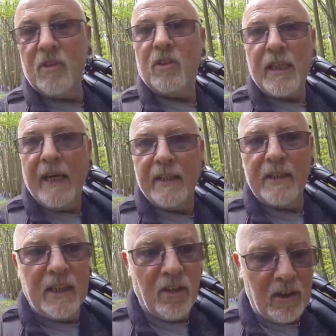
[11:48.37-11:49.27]

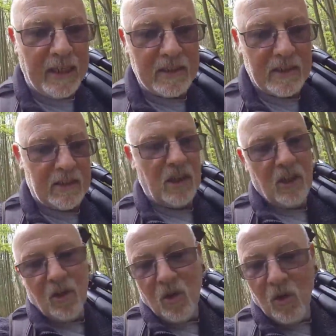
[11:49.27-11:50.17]
Canon, Nikon lenses,
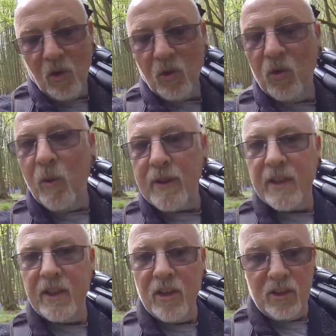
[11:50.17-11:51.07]
or whether
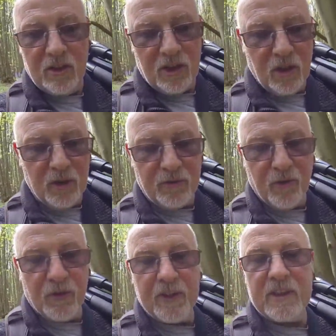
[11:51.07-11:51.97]
you choose
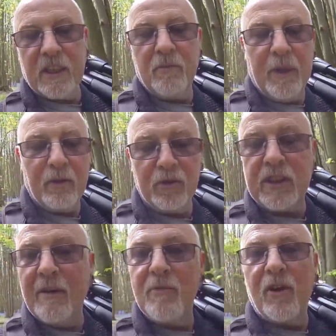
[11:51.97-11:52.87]
for the Sigma or
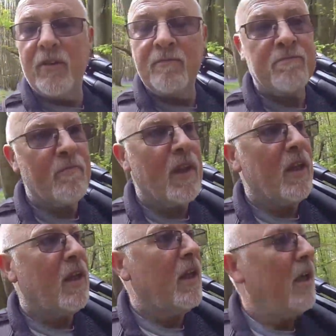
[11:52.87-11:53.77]
Tamron.
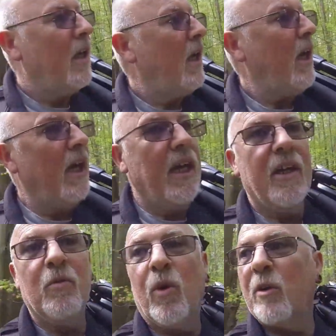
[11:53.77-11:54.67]

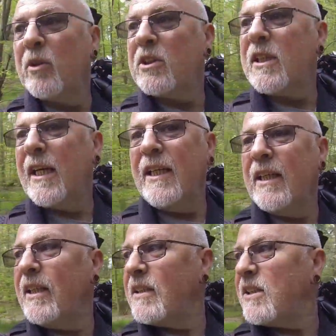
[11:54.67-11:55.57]
What I would say
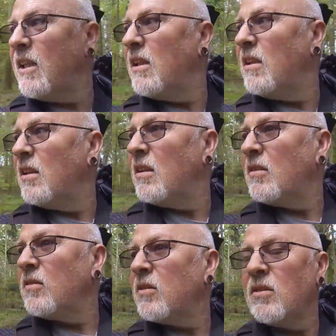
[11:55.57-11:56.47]
is
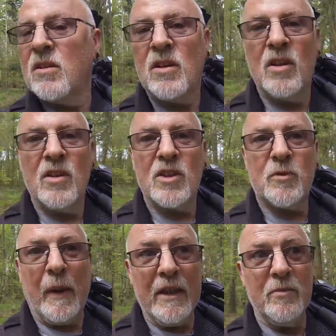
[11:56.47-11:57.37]

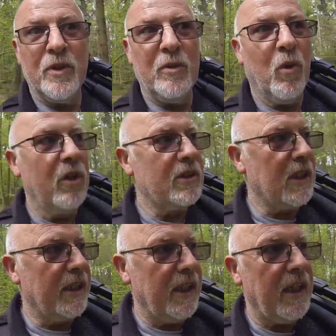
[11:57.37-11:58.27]
spend your money
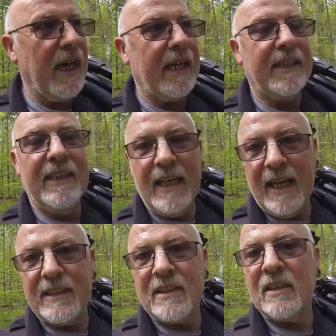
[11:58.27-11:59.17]
wisely and
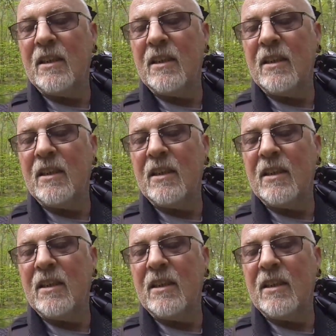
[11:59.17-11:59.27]
get